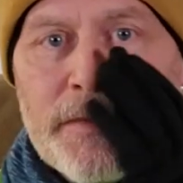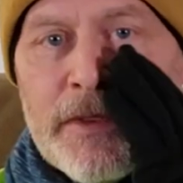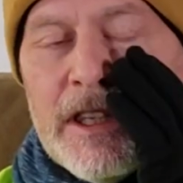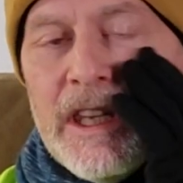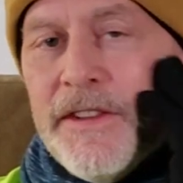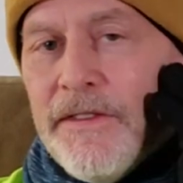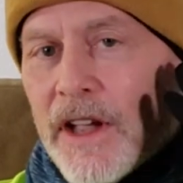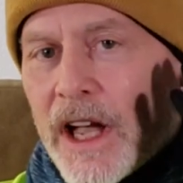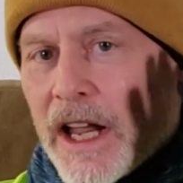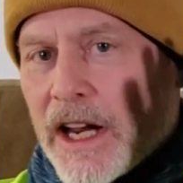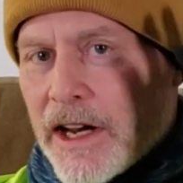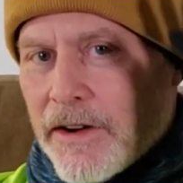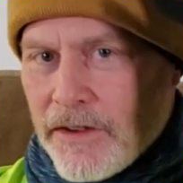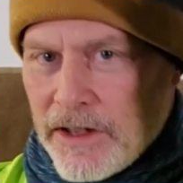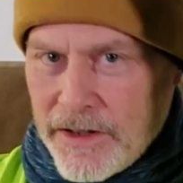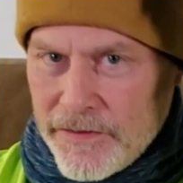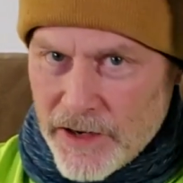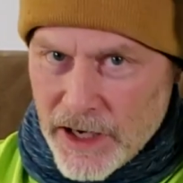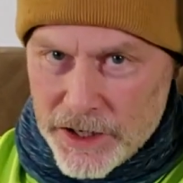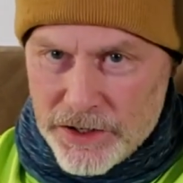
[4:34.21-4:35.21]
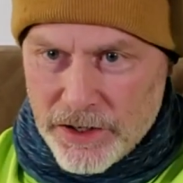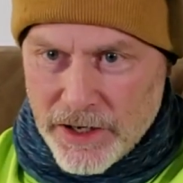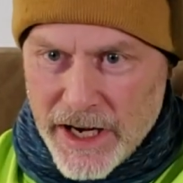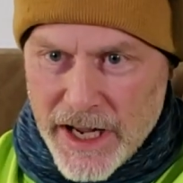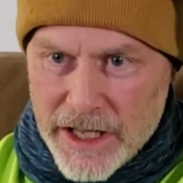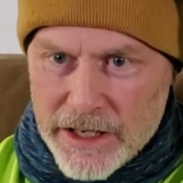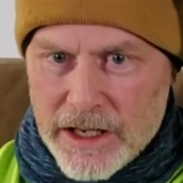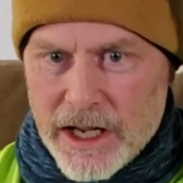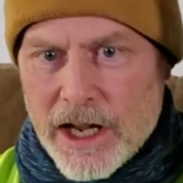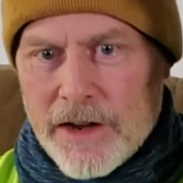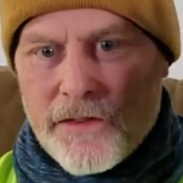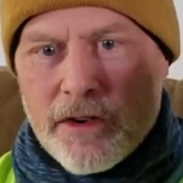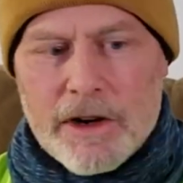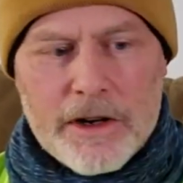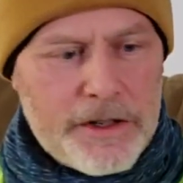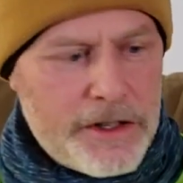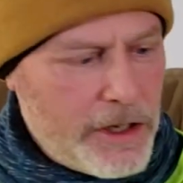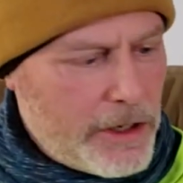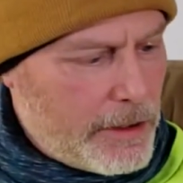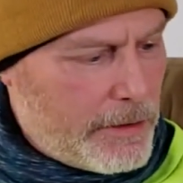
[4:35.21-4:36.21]
You've got your head
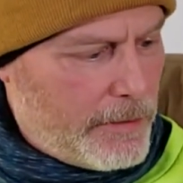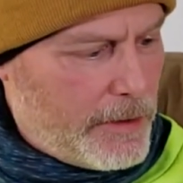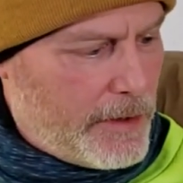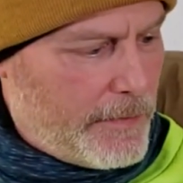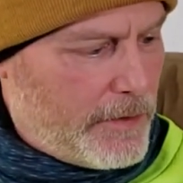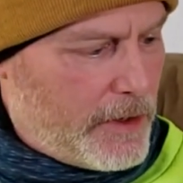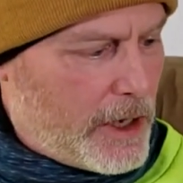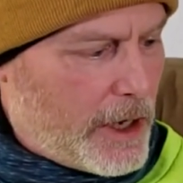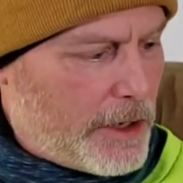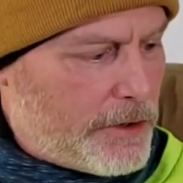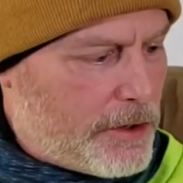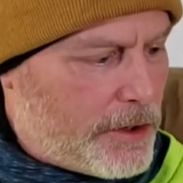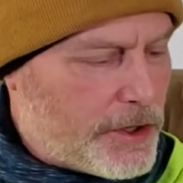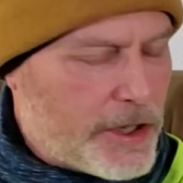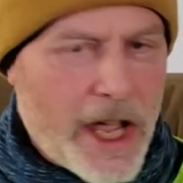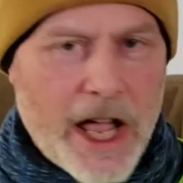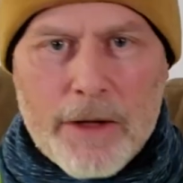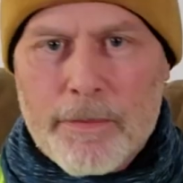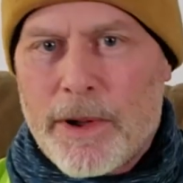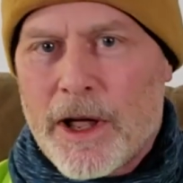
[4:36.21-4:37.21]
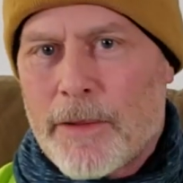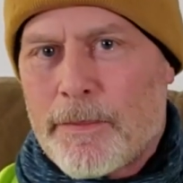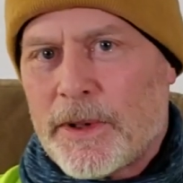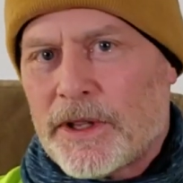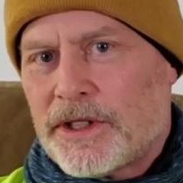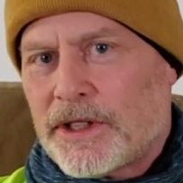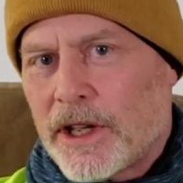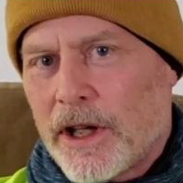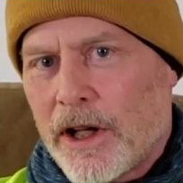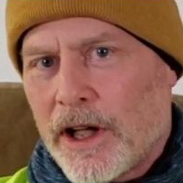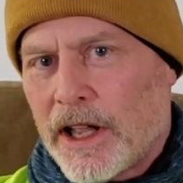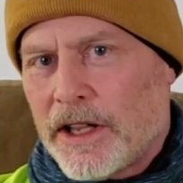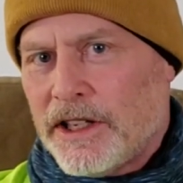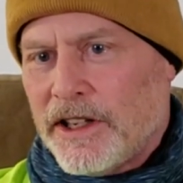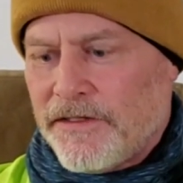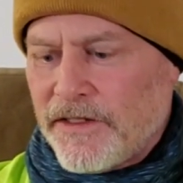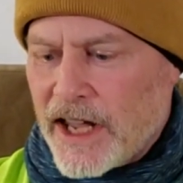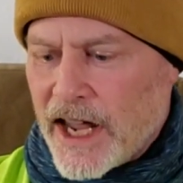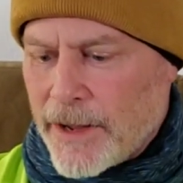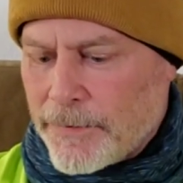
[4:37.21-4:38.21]
covered, you've got your sock puppets on,
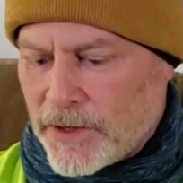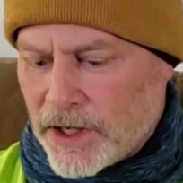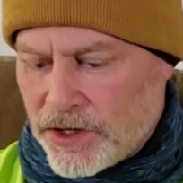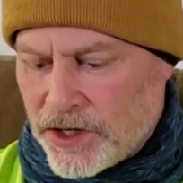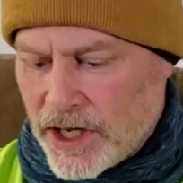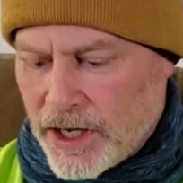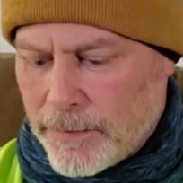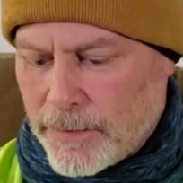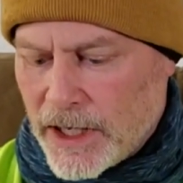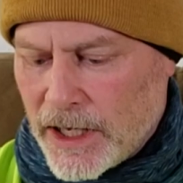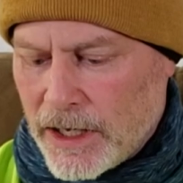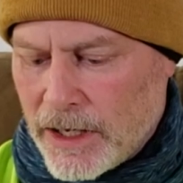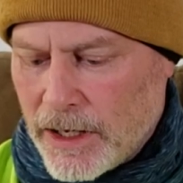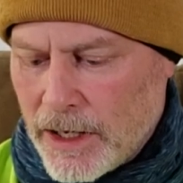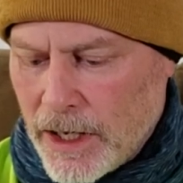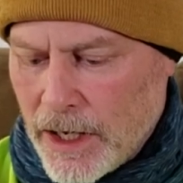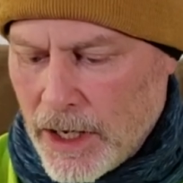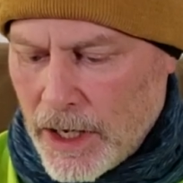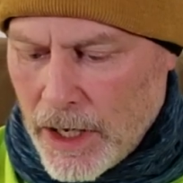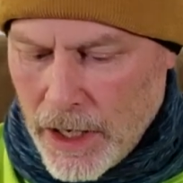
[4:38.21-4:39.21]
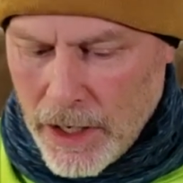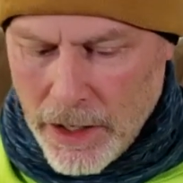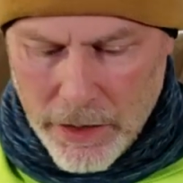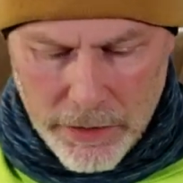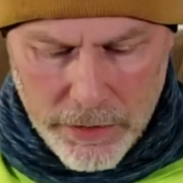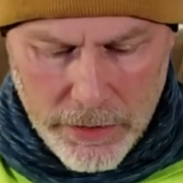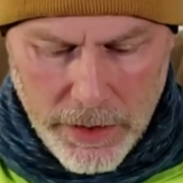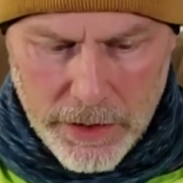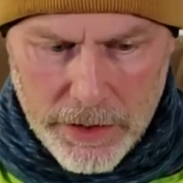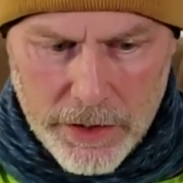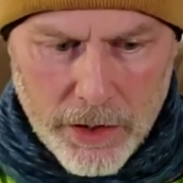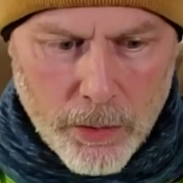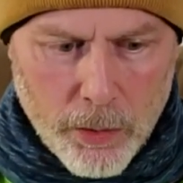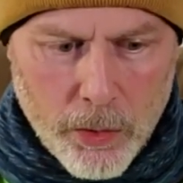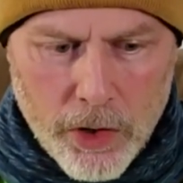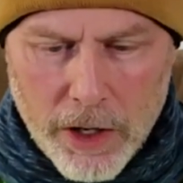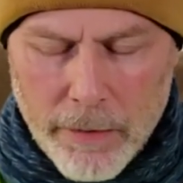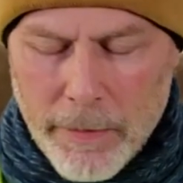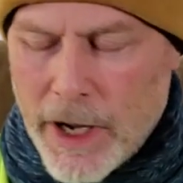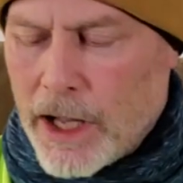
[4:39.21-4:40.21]
you've capped the chimney, you're
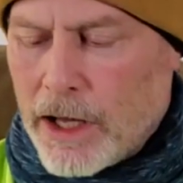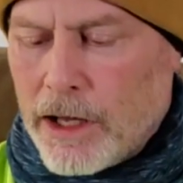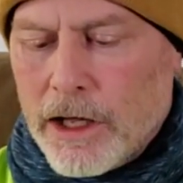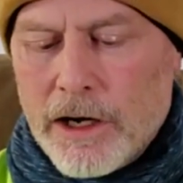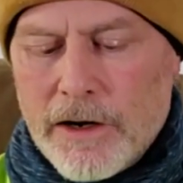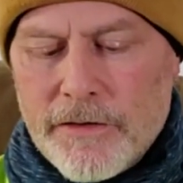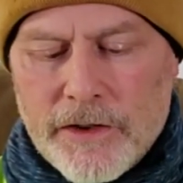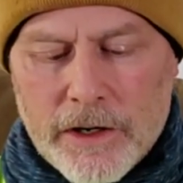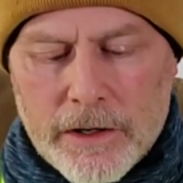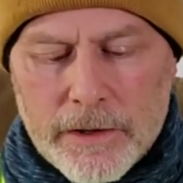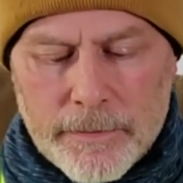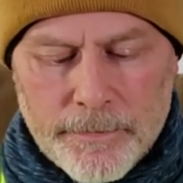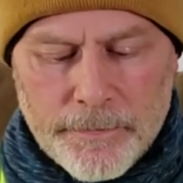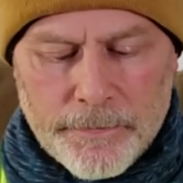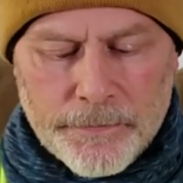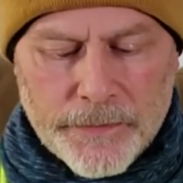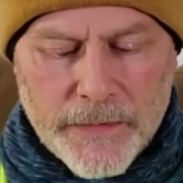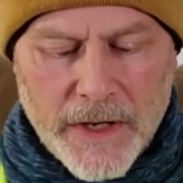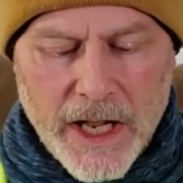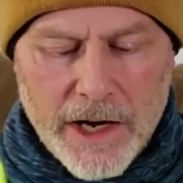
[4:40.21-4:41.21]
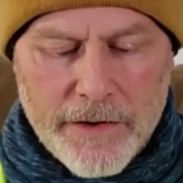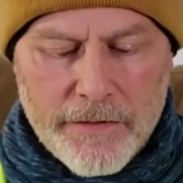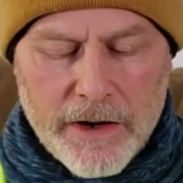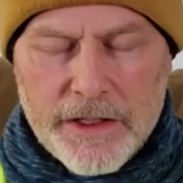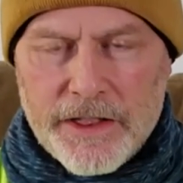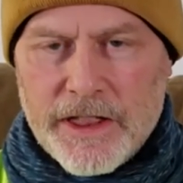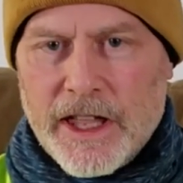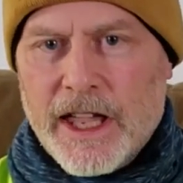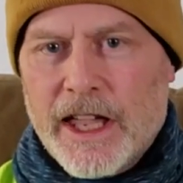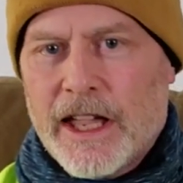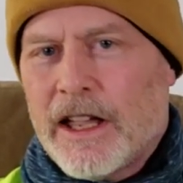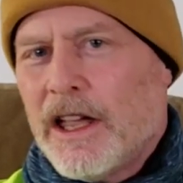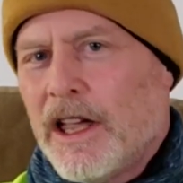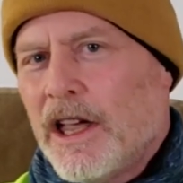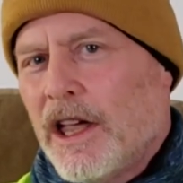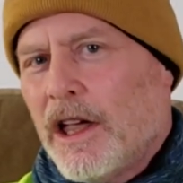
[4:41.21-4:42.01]
warm all over, everything,